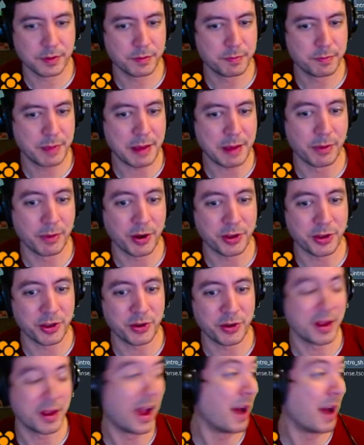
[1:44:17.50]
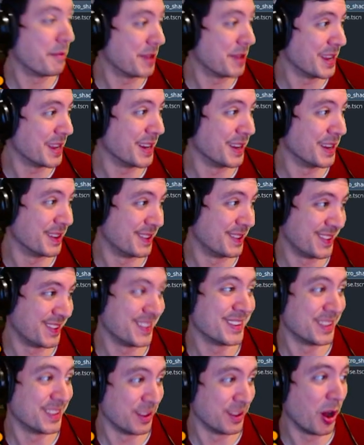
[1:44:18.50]
Paper Mario coded? I mean,
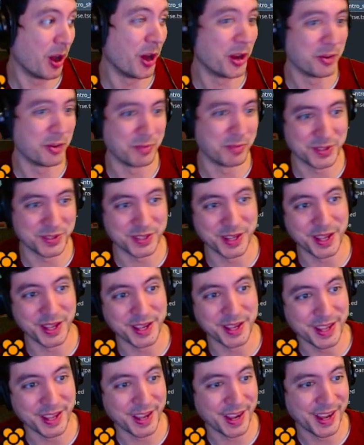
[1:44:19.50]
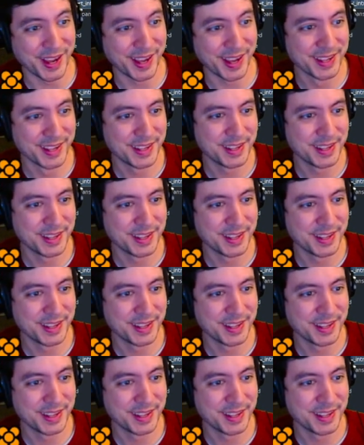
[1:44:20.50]
100%, yeah.